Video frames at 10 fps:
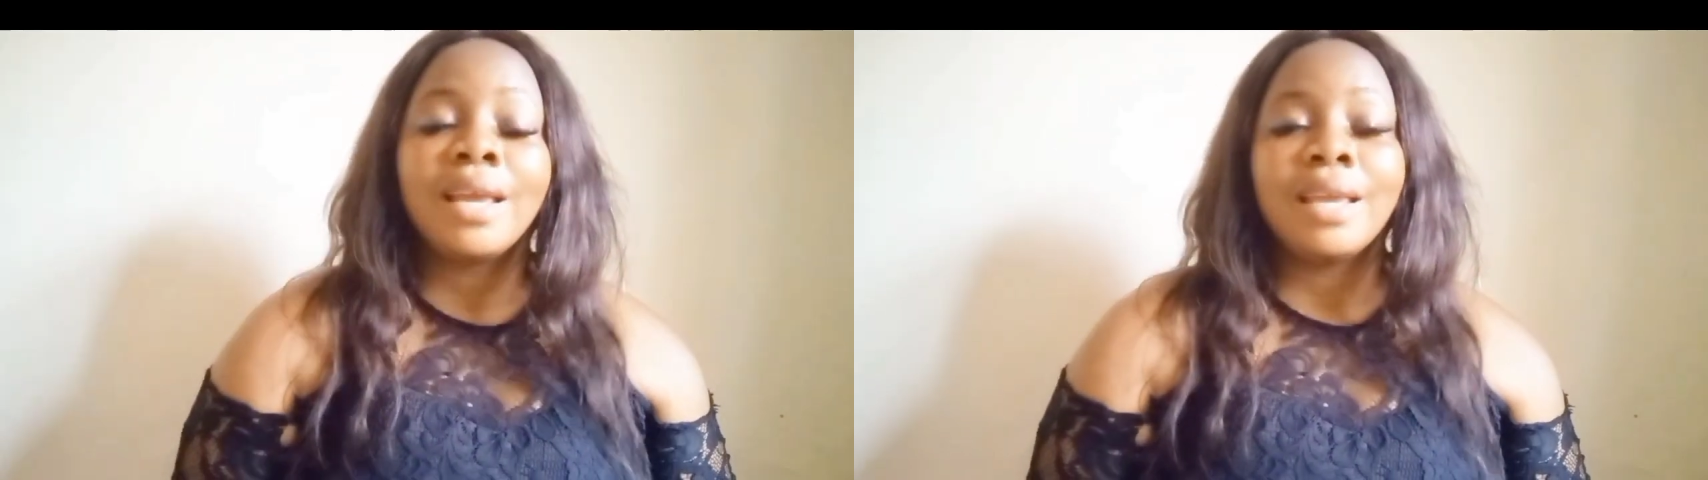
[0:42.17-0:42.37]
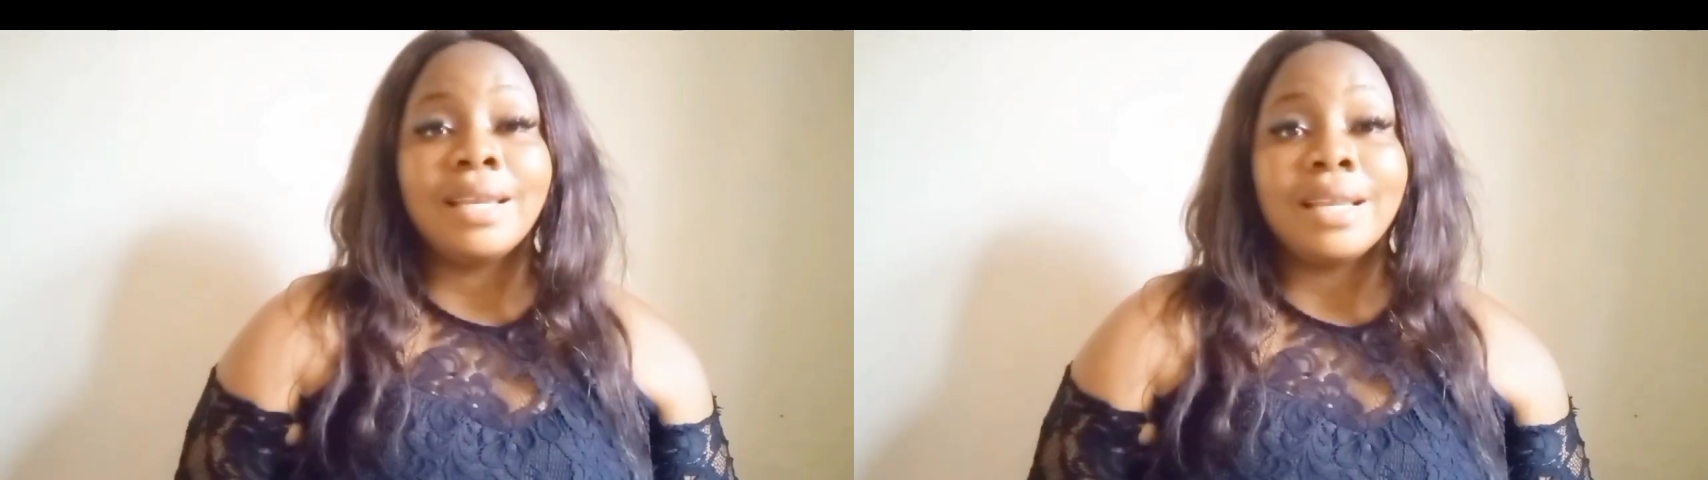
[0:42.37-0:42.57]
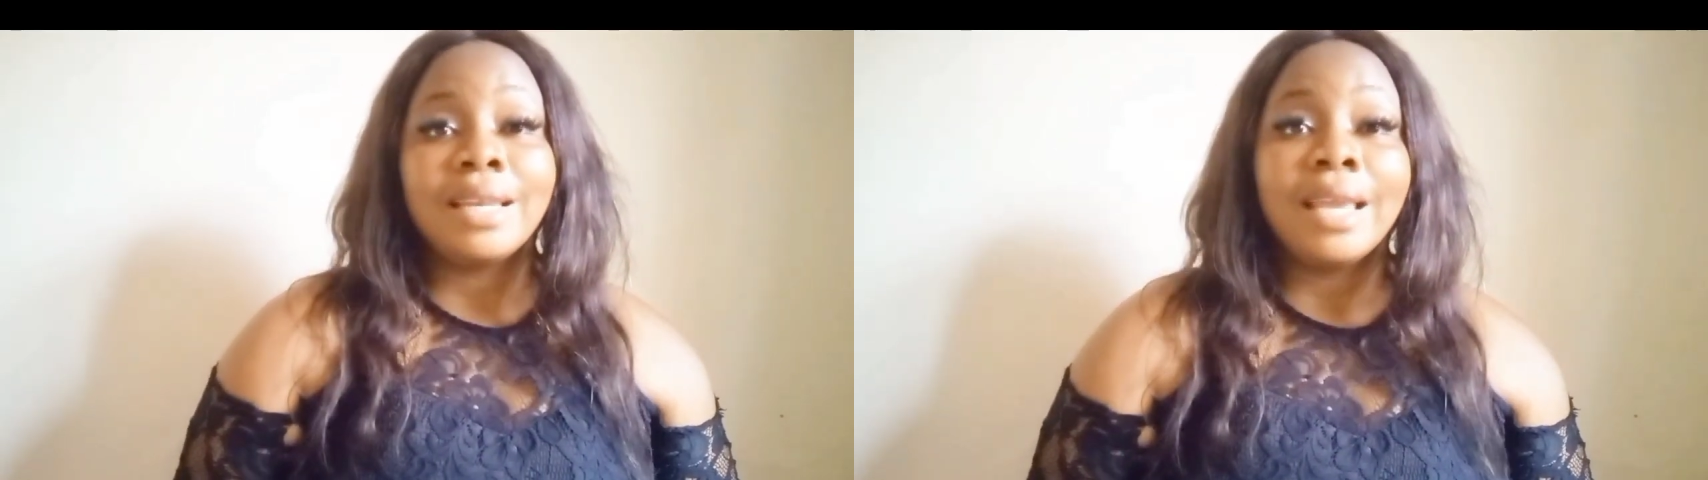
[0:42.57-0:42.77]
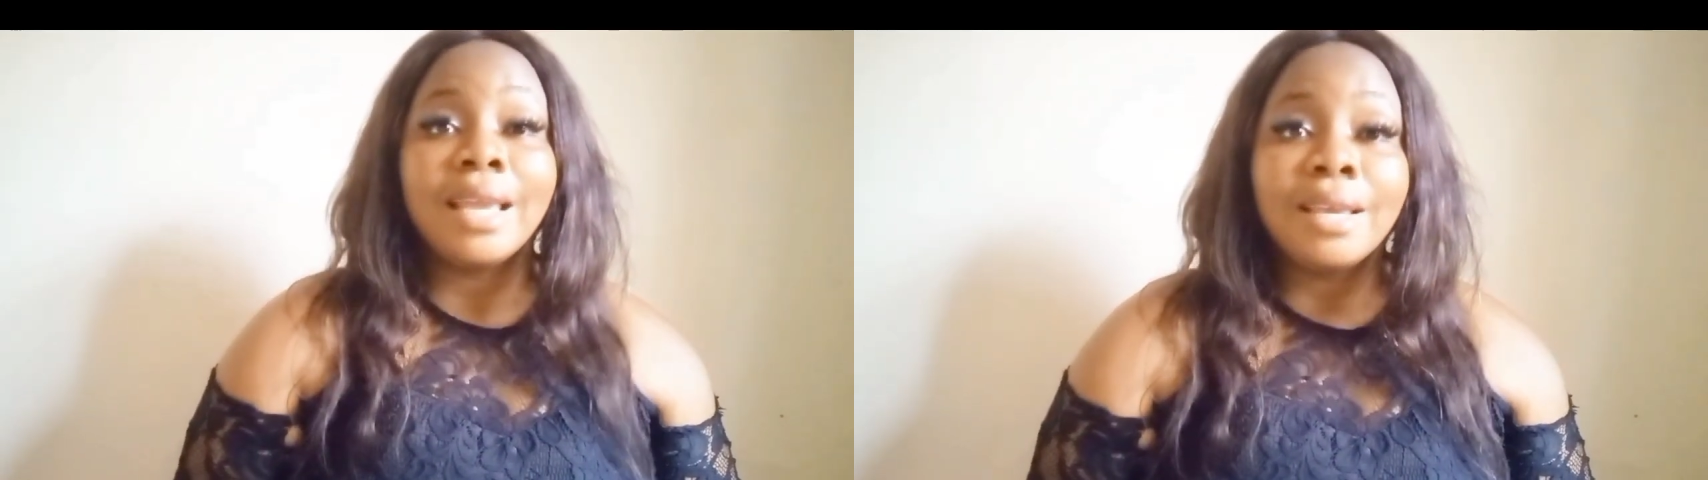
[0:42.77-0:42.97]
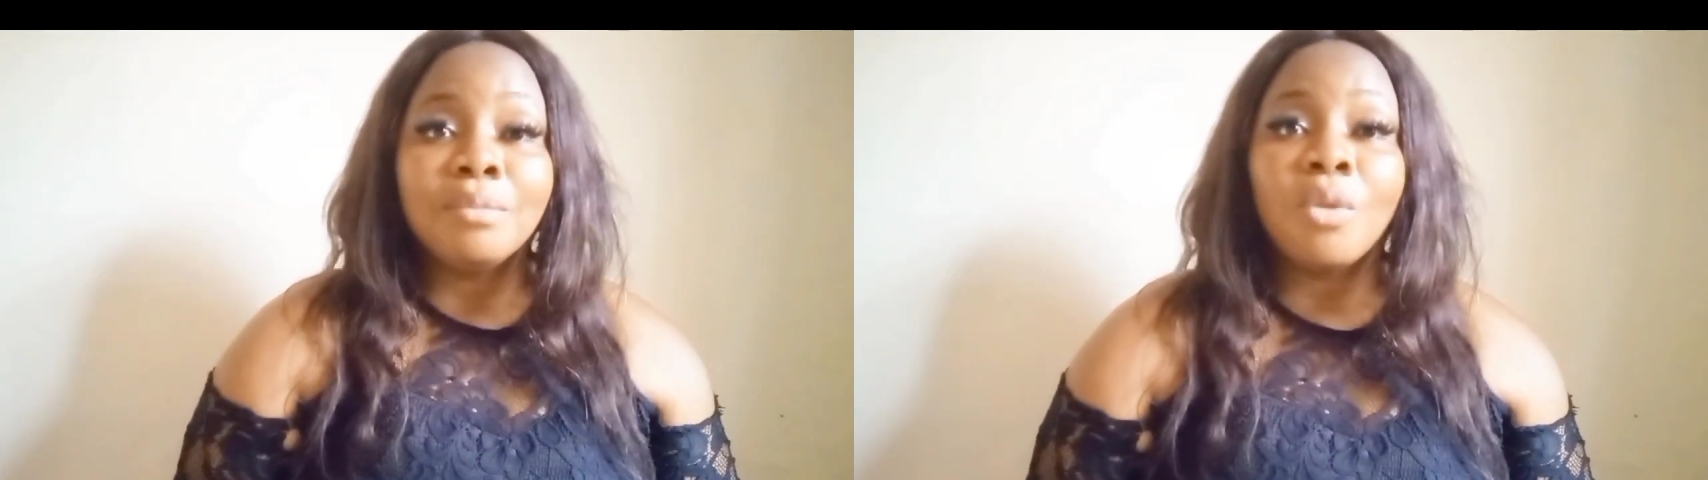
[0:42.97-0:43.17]
in the
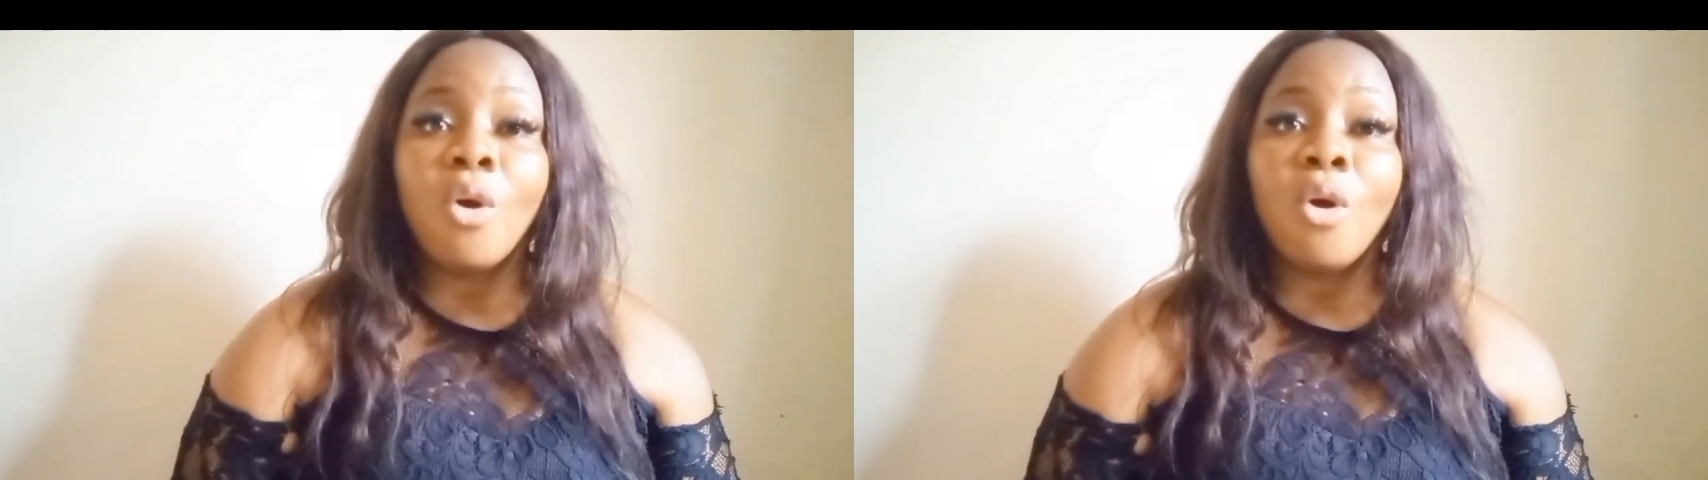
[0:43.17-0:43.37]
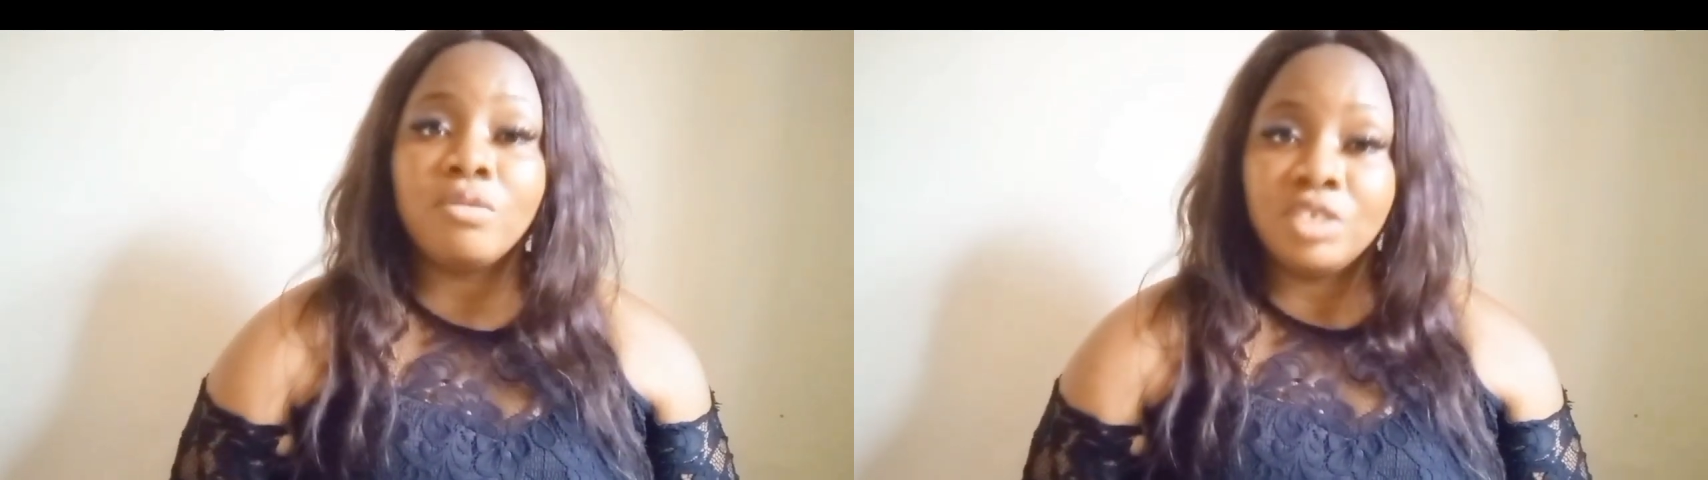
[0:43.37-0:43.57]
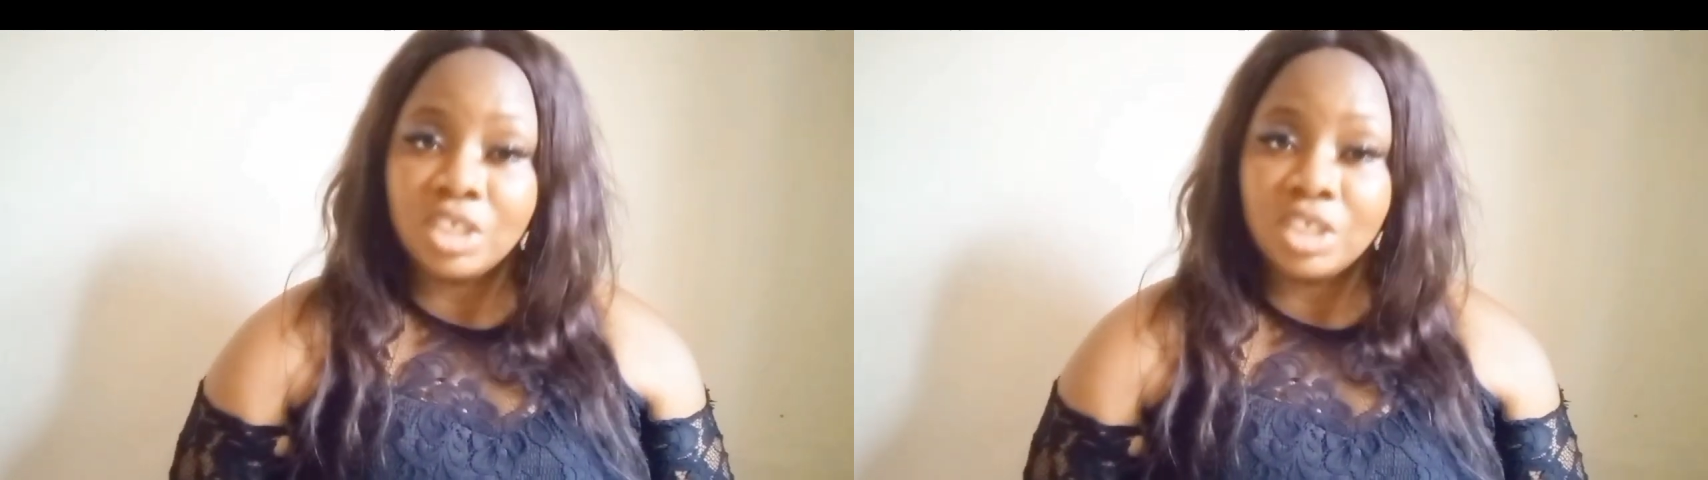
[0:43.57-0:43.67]
name of